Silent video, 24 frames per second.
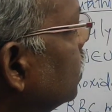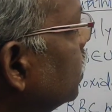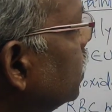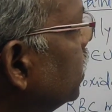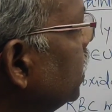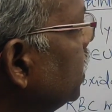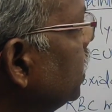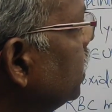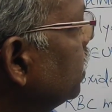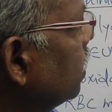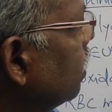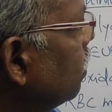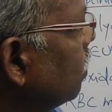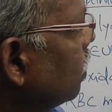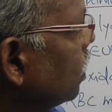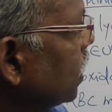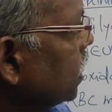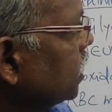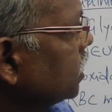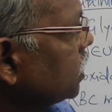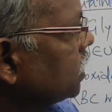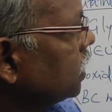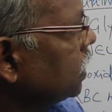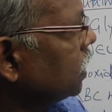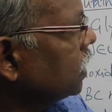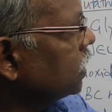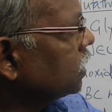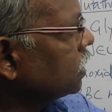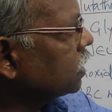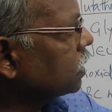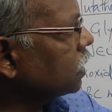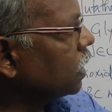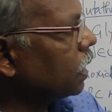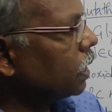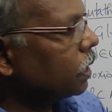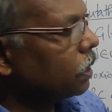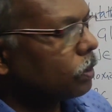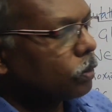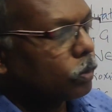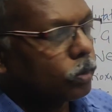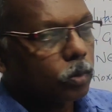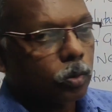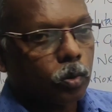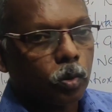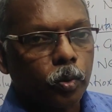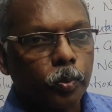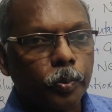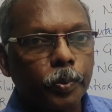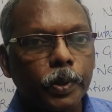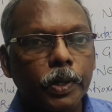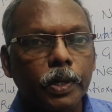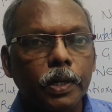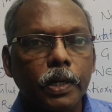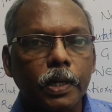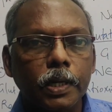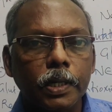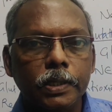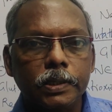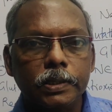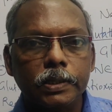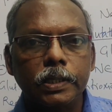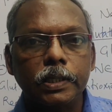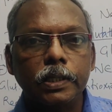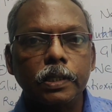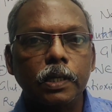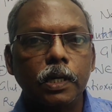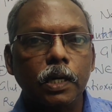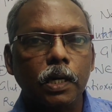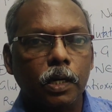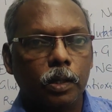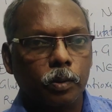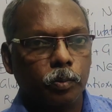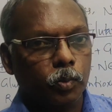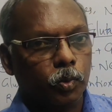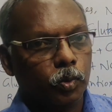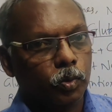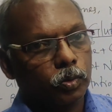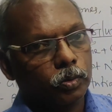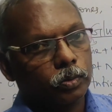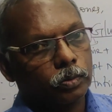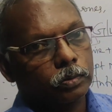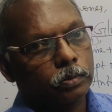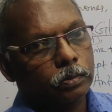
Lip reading: TRH, that is thyrotropin releasing hormone.